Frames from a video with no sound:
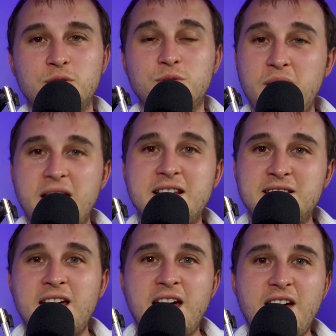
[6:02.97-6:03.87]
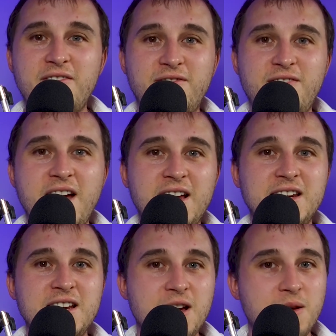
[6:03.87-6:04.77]
So it is a
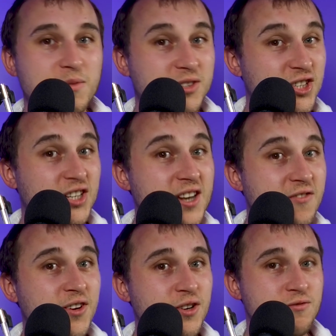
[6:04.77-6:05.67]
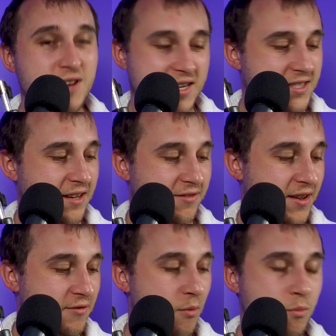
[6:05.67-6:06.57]
fairly significant risk if
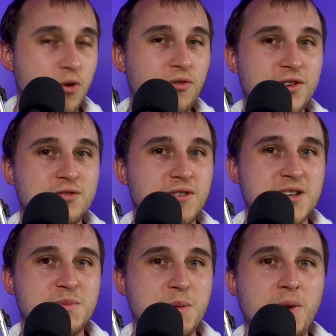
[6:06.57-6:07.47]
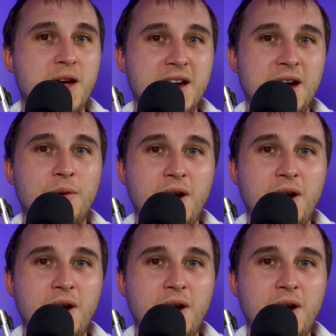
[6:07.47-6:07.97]
they remove this Raspberry Pi out